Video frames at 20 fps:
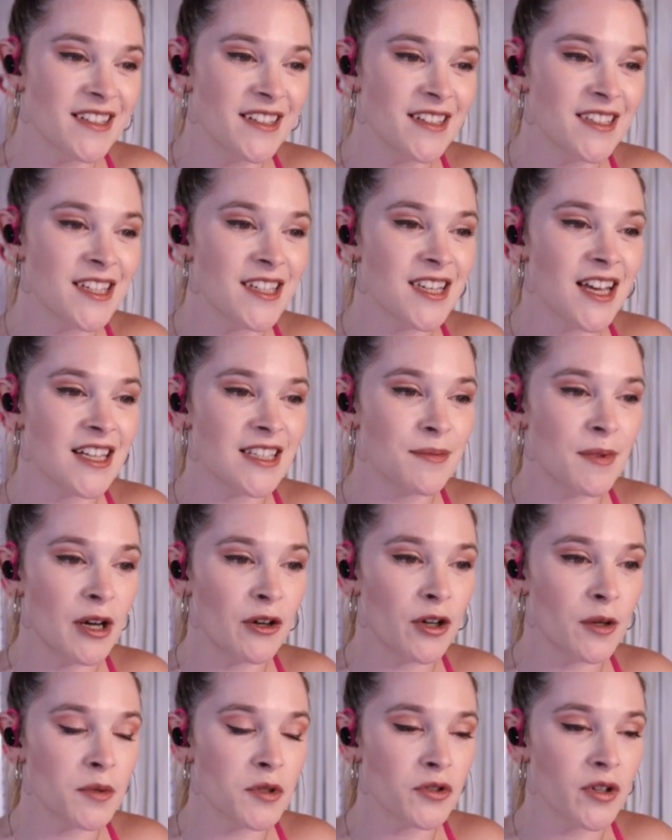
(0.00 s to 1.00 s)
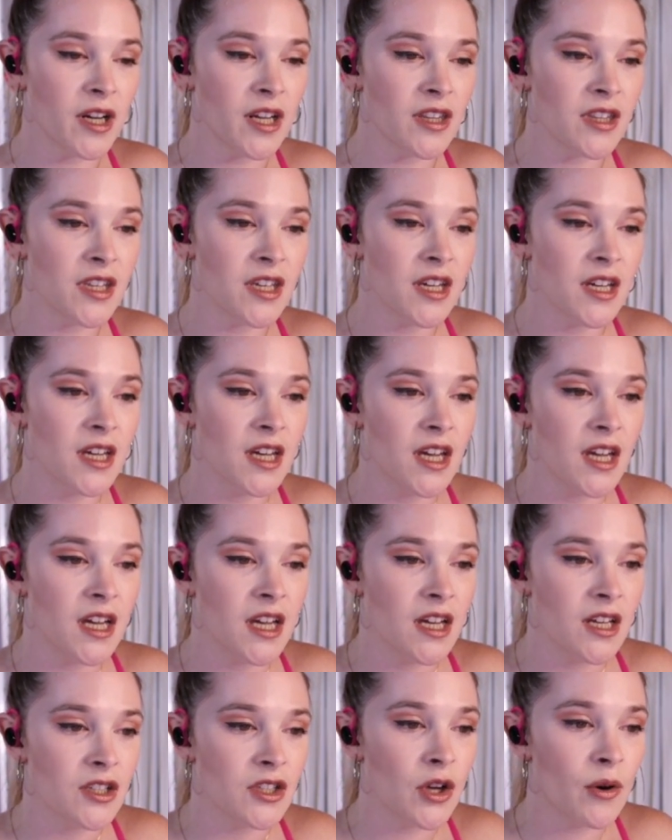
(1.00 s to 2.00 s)
to test my grip strength.
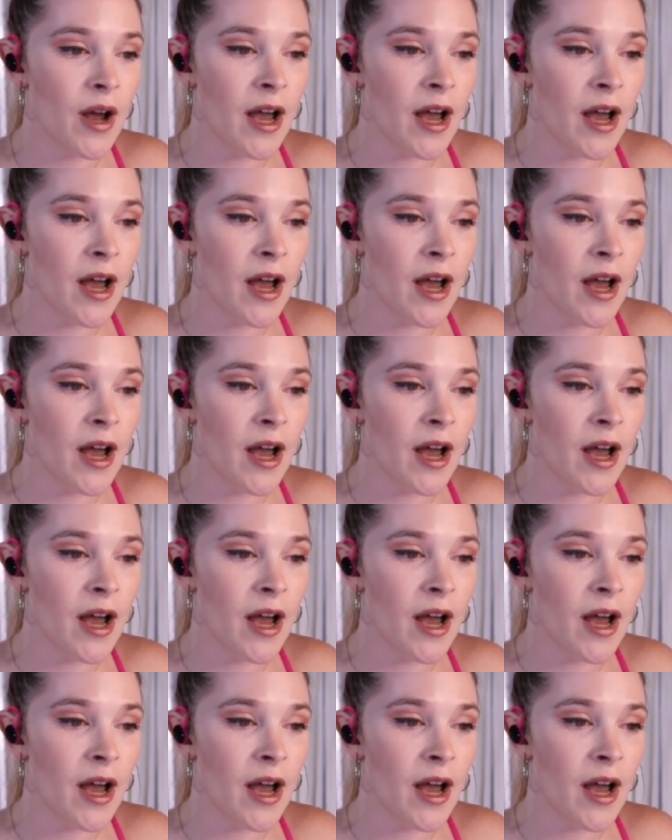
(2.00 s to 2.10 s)
So